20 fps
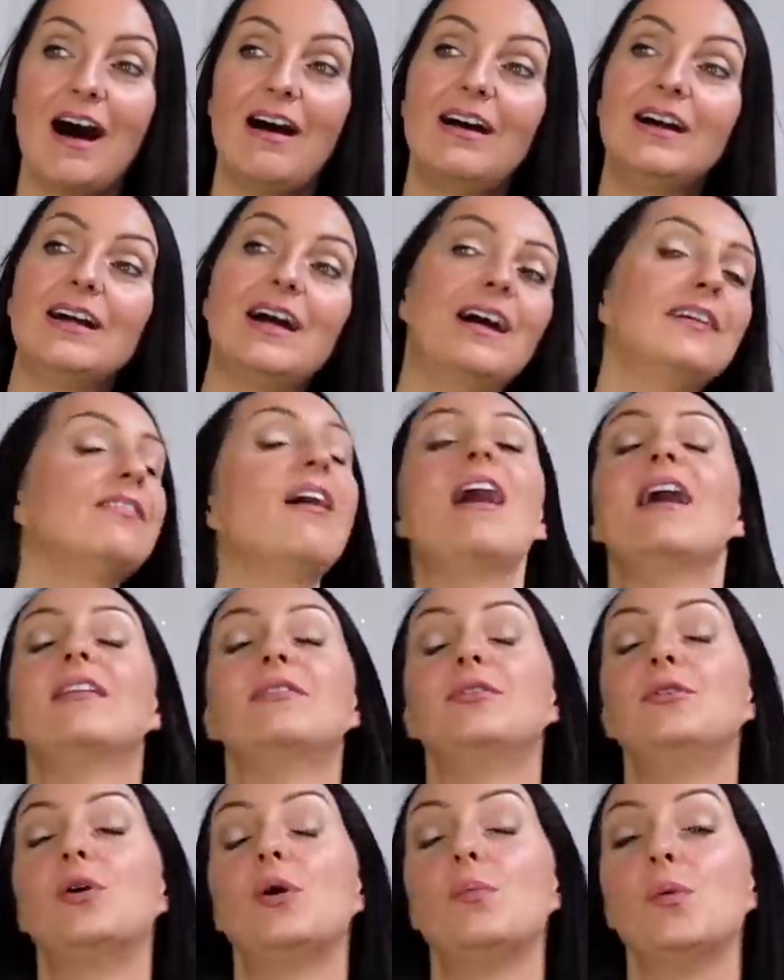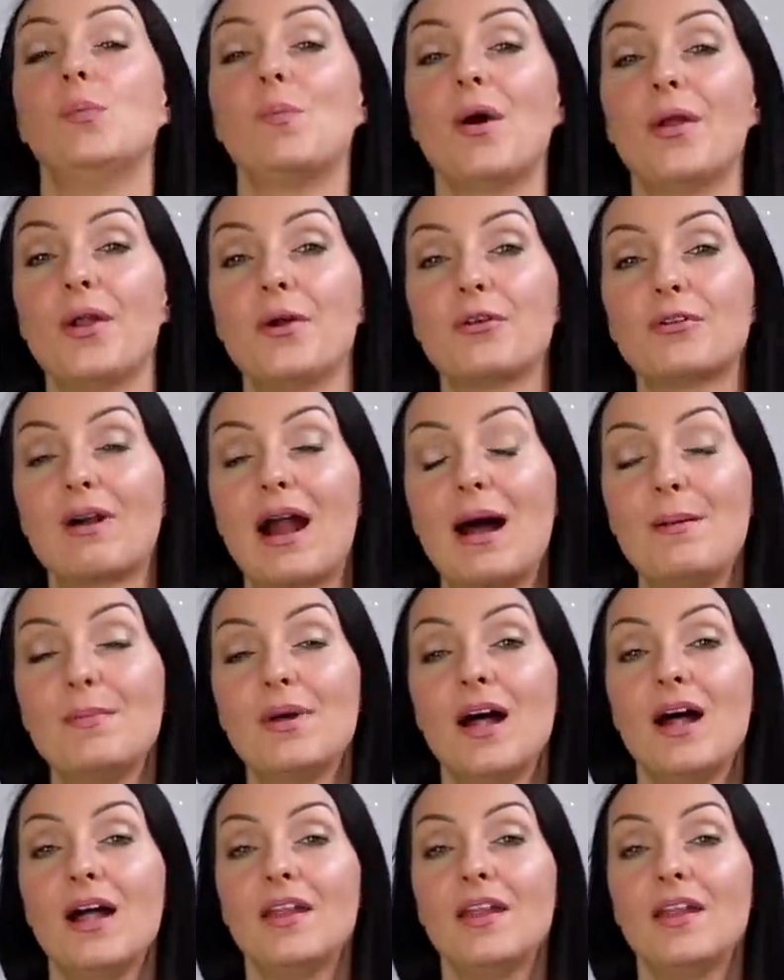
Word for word: I have had the normal monogram.